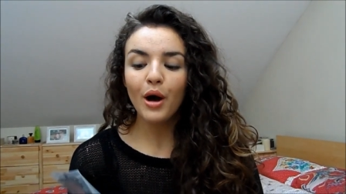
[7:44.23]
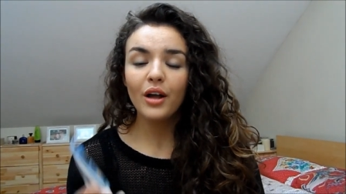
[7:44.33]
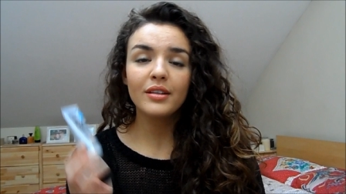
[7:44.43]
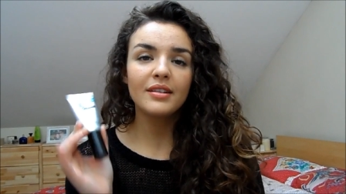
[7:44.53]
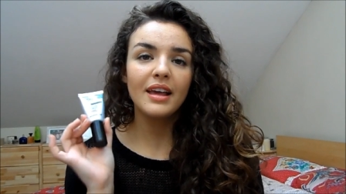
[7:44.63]

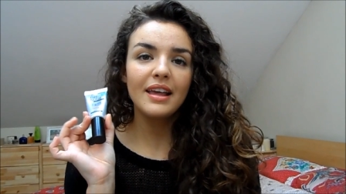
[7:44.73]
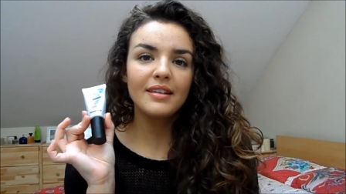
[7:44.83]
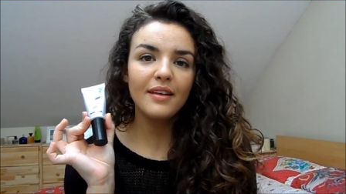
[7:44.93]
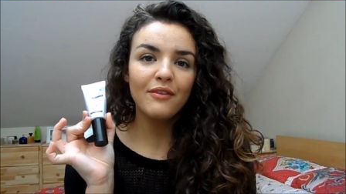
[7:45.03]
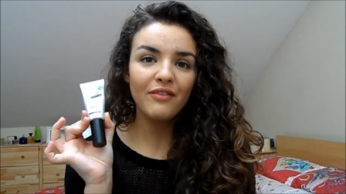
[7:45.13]
but
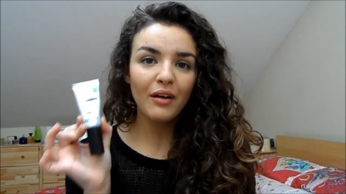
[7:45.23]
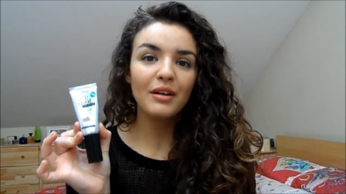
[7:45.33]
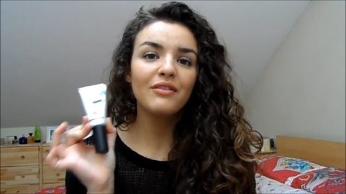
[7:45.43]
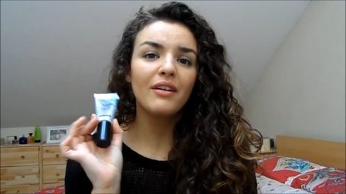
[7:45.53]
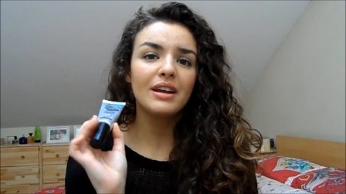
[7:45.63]
it's a
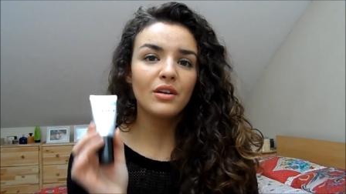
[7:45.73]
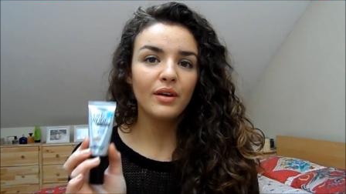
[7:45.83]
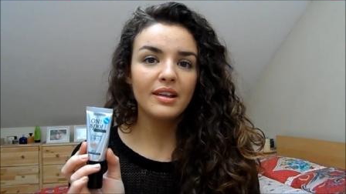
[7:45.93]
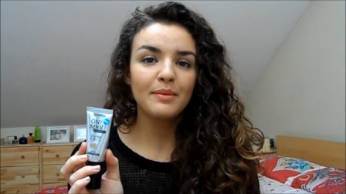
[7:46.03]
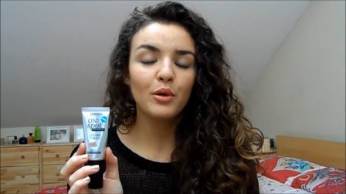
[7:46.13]
very, very
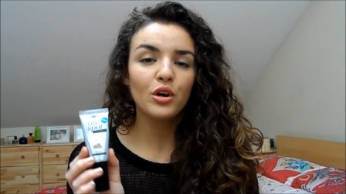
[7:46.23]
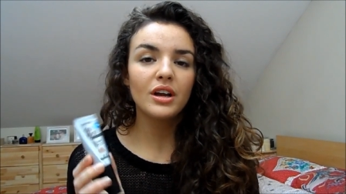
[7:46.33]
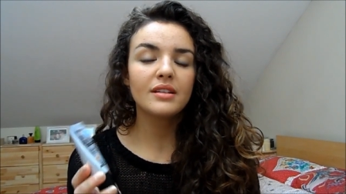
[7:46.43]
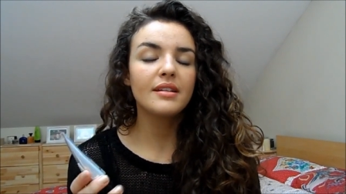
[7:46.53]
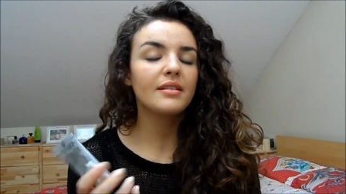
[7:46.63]
nice
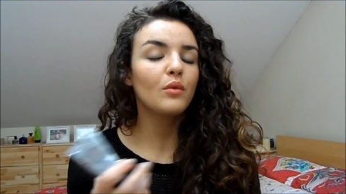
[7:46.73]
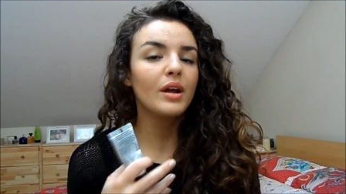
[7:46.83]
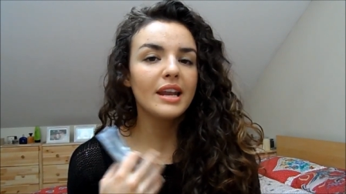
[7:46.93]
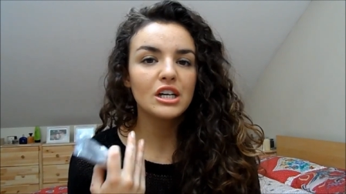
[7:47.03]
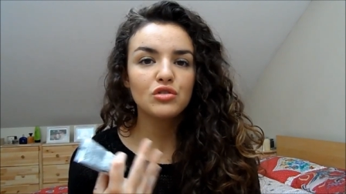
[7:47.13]
product. It's
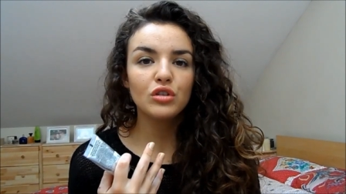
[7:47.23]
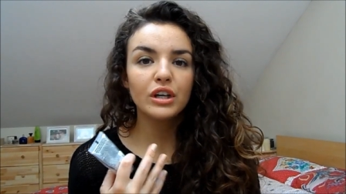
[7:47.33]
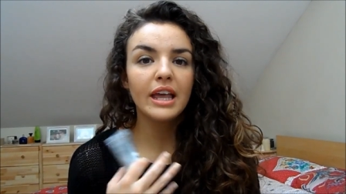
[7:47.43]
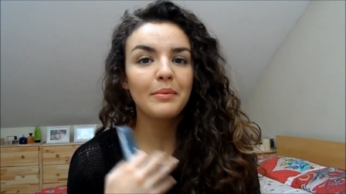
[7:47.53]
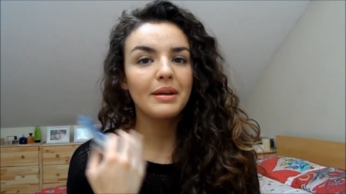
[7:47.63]
quite
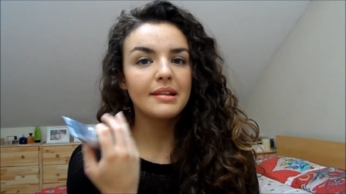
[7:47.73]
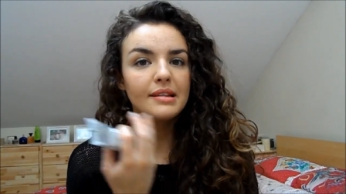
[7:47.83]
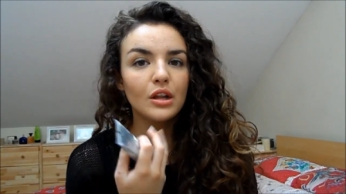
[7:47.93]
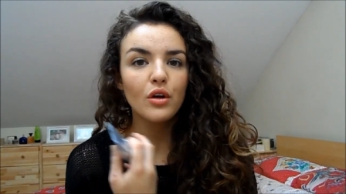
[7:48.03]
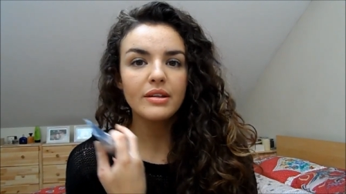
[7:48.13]
natural looking, but
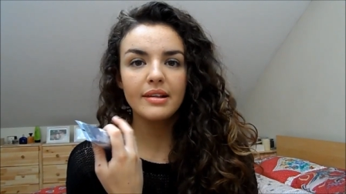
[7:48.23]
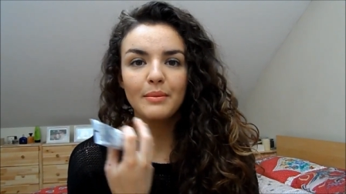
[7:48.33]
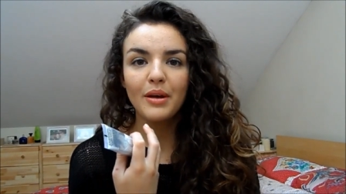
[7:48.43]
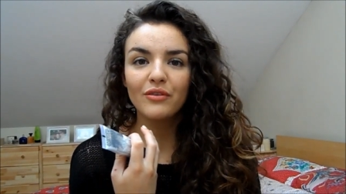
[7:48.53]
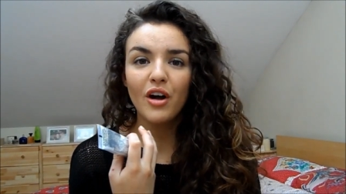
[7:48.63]
it's still got a
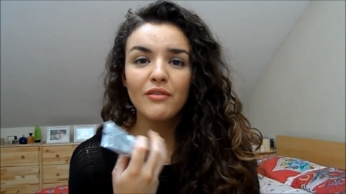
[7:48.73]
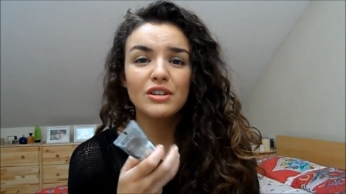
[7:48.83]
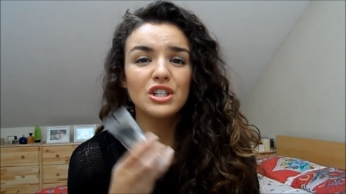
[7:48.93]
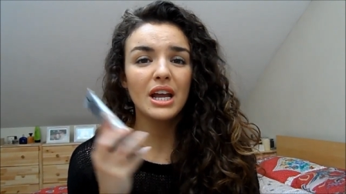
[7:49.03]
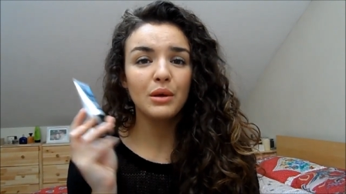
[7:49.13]
decent amount of
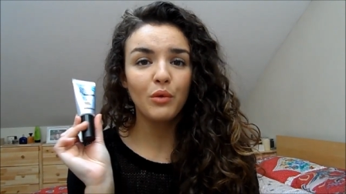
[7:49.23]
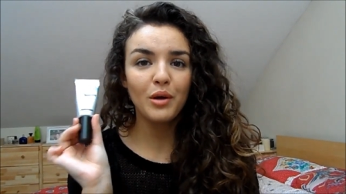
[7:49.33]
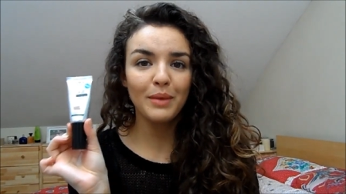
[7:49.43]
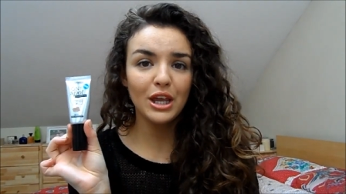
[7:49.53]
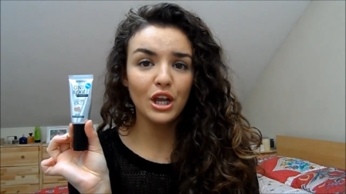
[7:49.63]
coverage and it
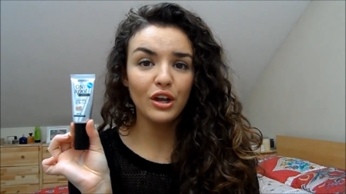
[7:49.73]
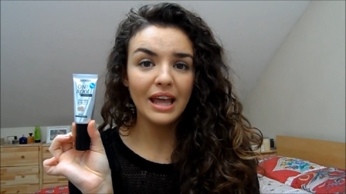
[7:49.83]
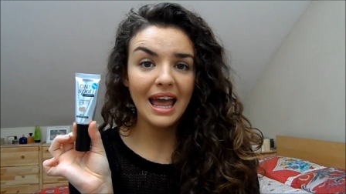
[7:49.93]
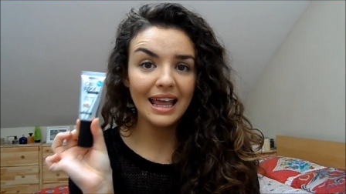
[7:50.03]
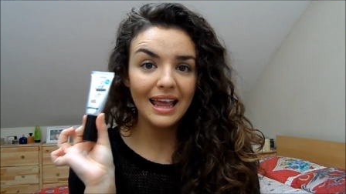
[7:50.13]
won't make you
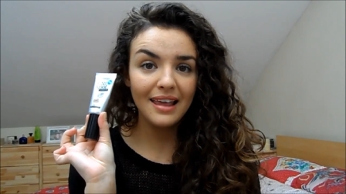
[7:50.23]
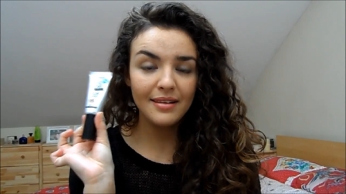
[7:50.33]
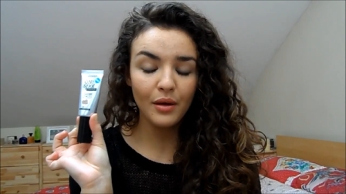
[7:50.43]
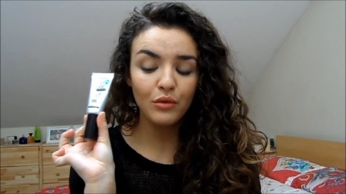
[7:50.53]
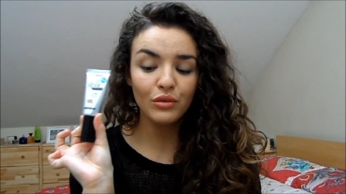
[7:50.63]
look
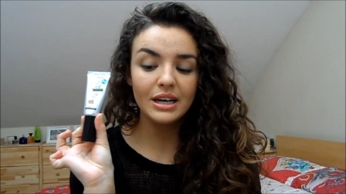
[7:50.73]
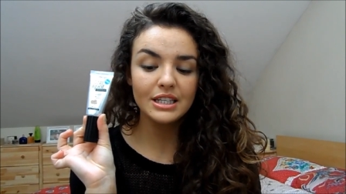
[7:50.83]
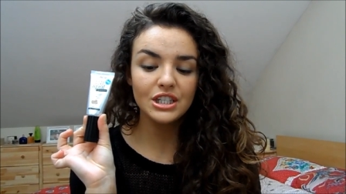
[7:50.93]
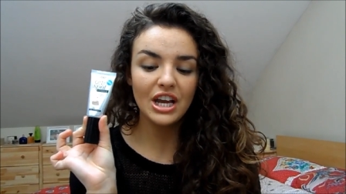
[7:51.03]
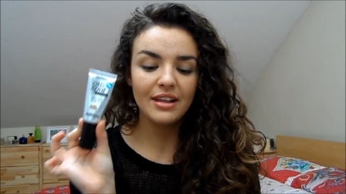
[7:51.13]
cakey, so I
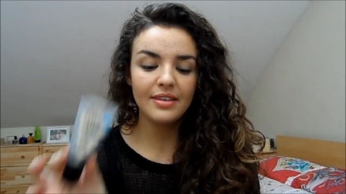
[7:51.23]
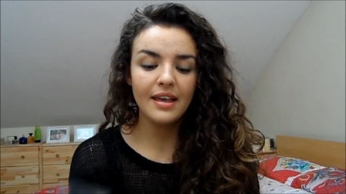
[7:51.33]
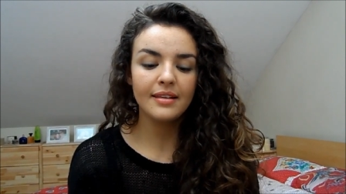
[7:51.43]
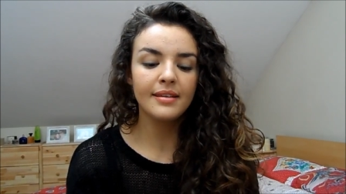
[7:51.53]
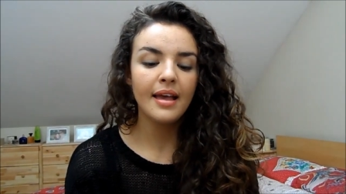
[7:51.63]
really
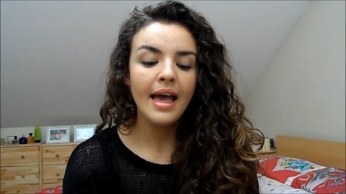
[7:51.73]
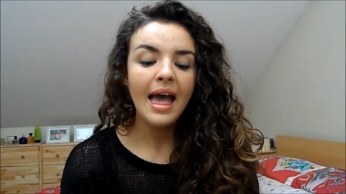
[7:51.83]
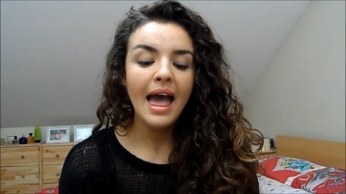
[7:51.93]
suggest this.